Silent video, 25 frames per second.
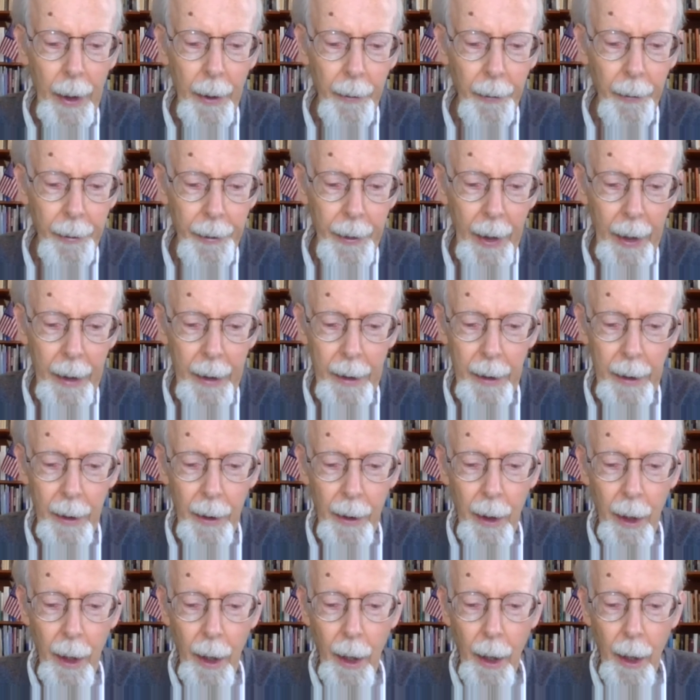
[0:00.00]
real
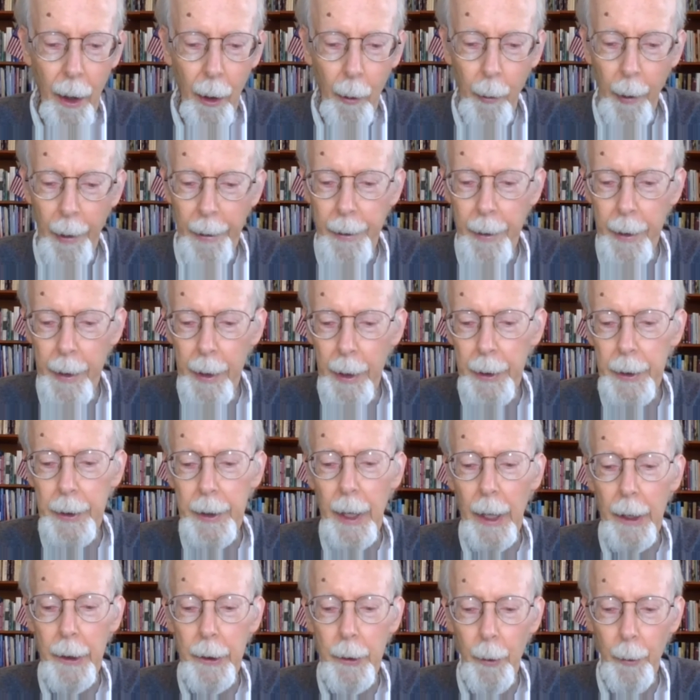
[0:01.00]
thing, or whether your
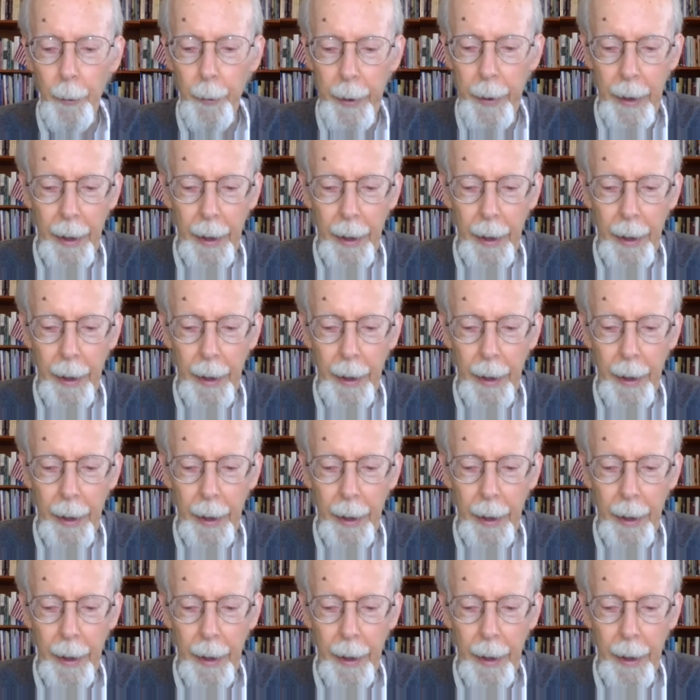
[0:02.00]
sexual